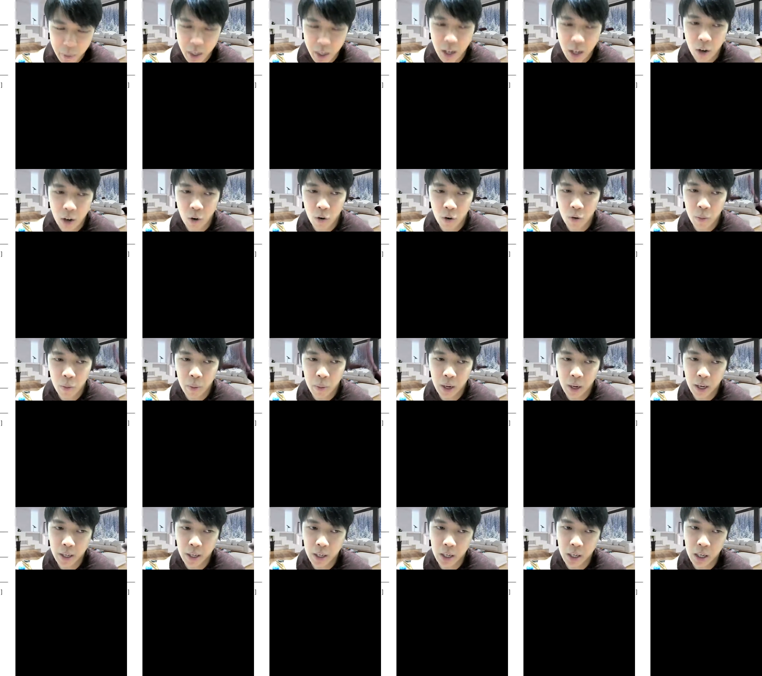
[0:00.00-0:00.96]
Like, oh
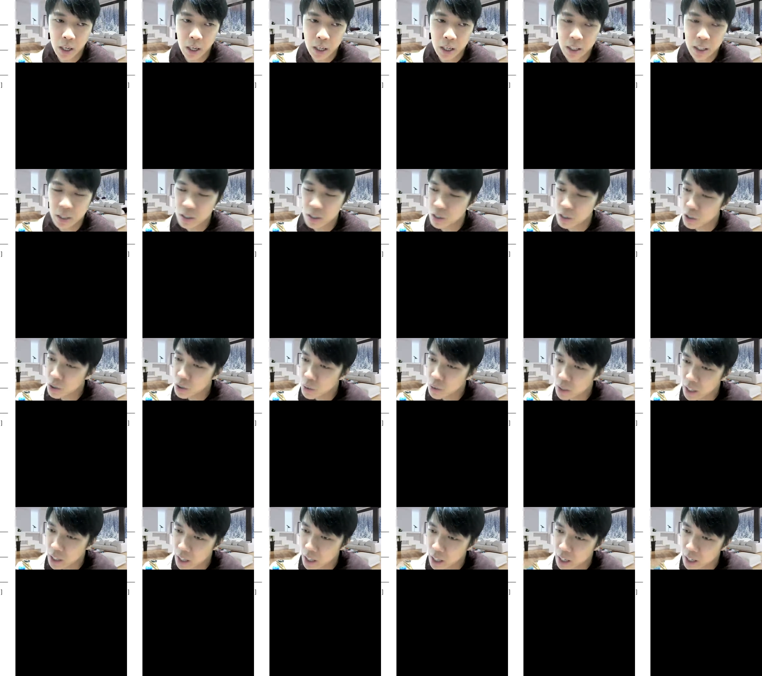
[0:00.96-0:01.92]
my God, it's you
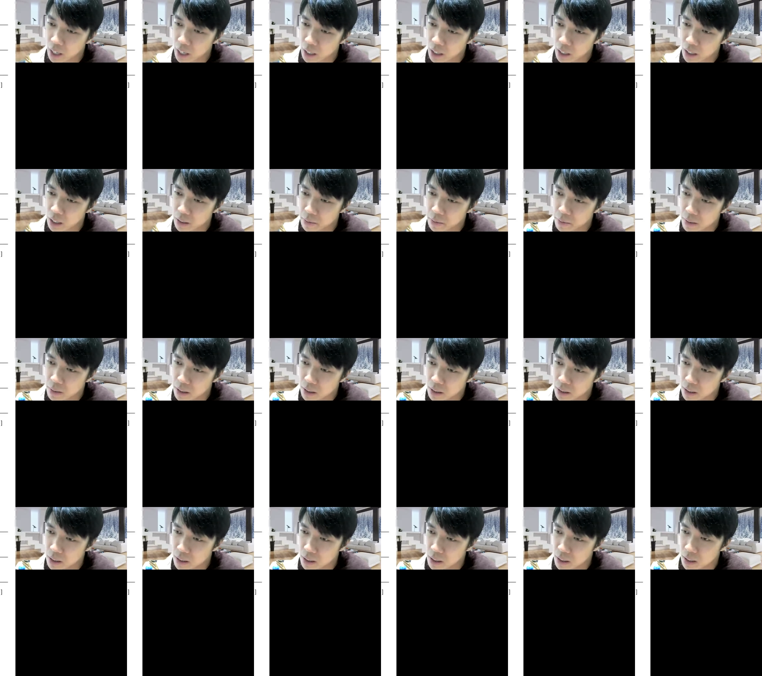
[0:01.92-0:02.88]
again.
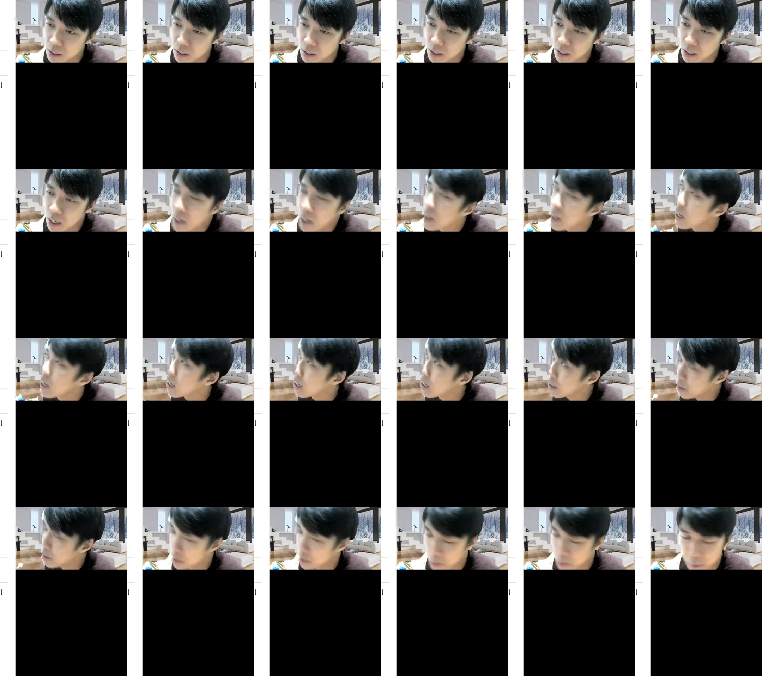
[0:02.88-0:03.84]
How
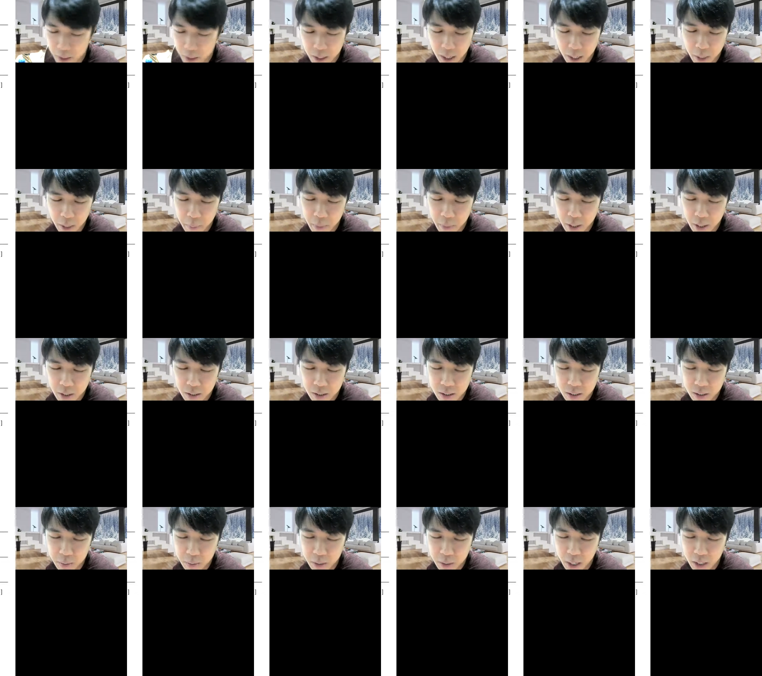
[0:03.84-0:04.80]
do am I
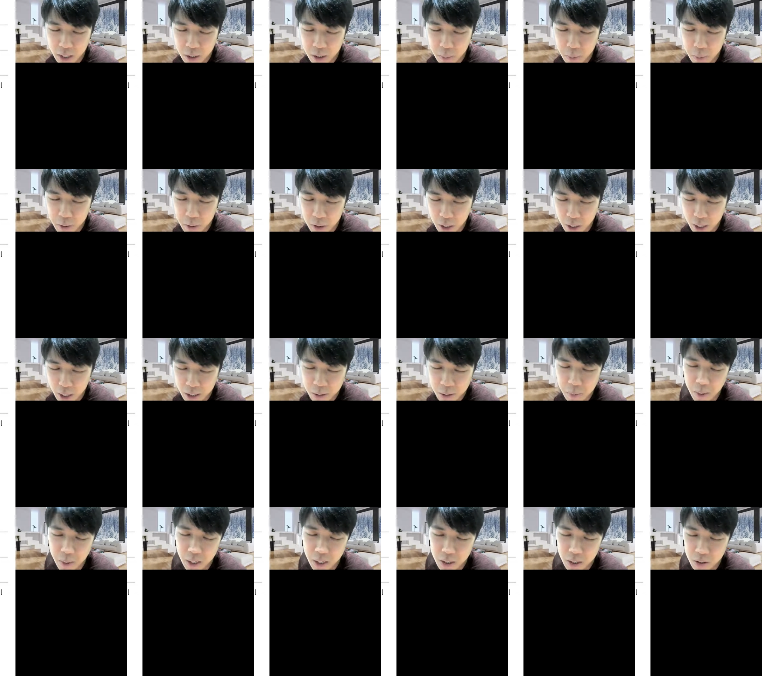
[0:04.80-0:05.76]
someone
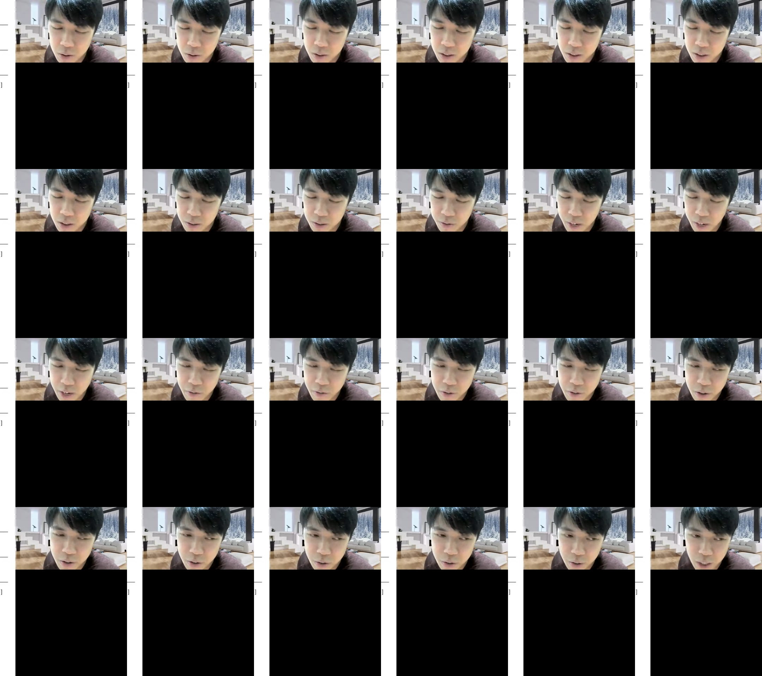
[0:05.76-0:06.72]
explain to this
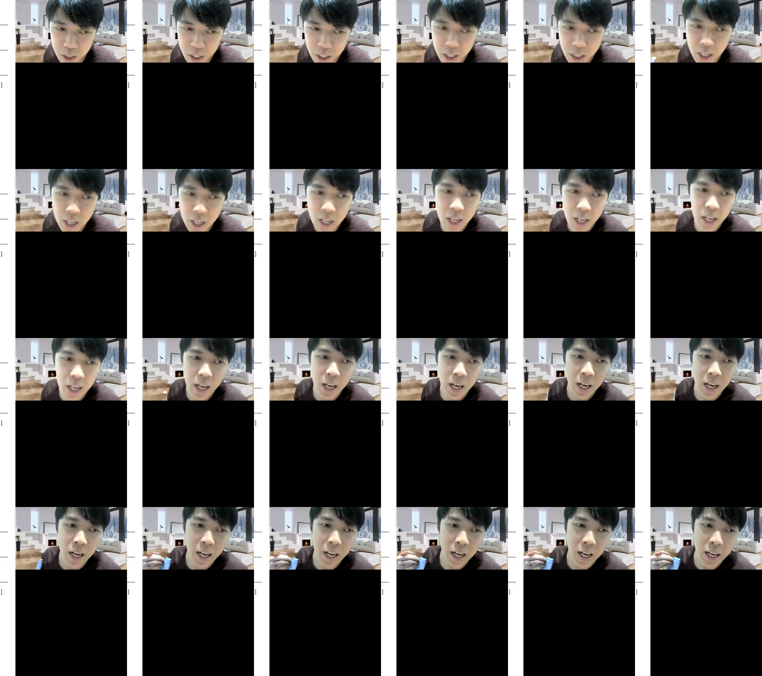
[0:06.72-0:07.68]
5-year-old kid?
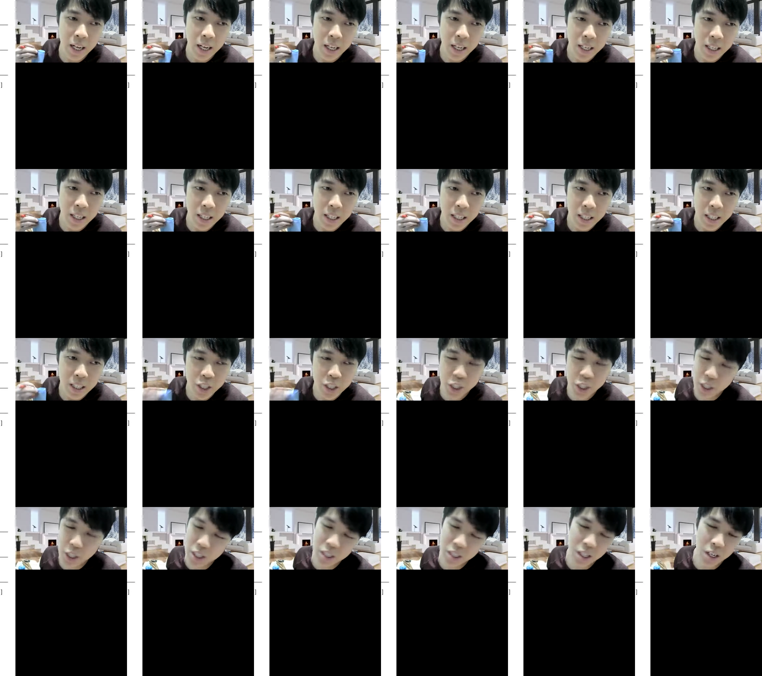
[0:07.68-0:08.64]

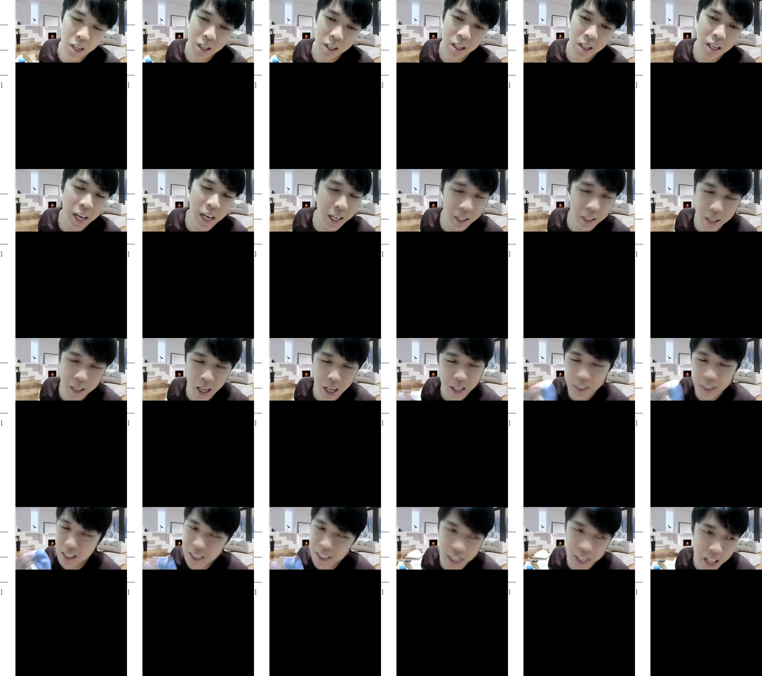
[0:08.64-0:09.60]
She's not going to
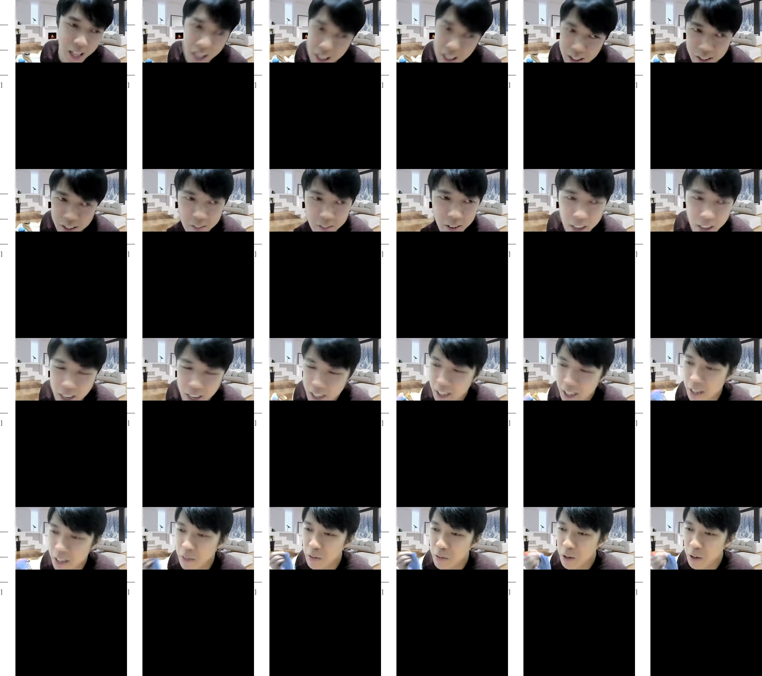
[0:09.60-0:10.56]
understand, right?
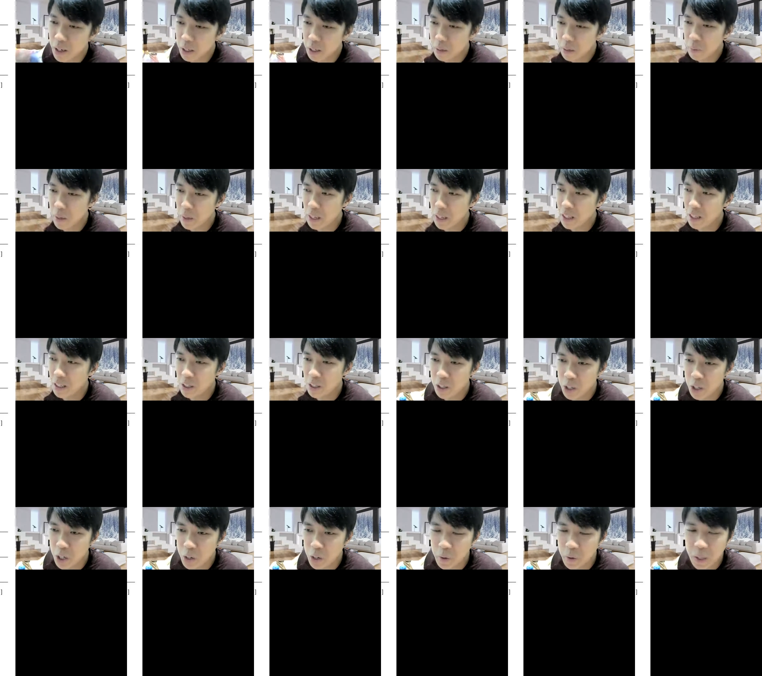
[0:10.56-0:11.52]
If you explain the
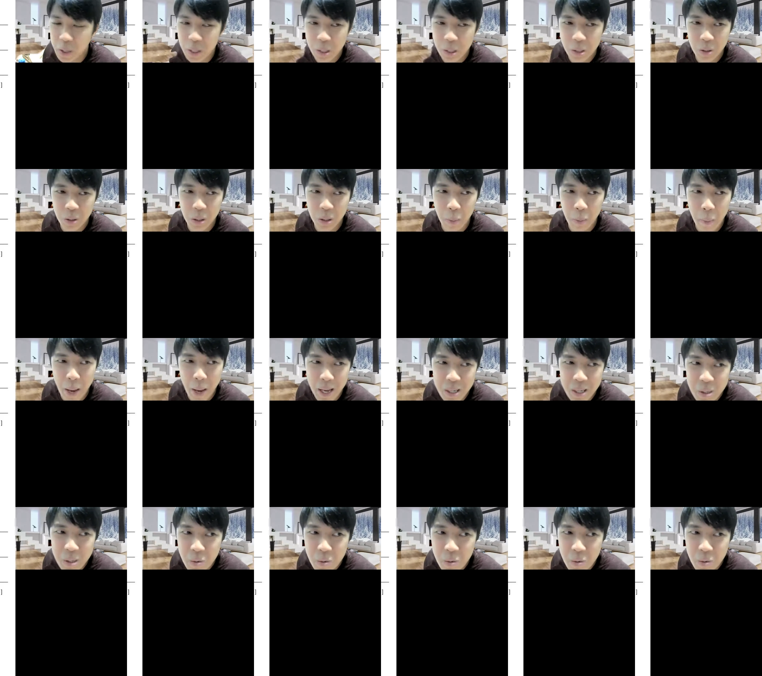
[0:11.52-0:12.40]
theory. So the best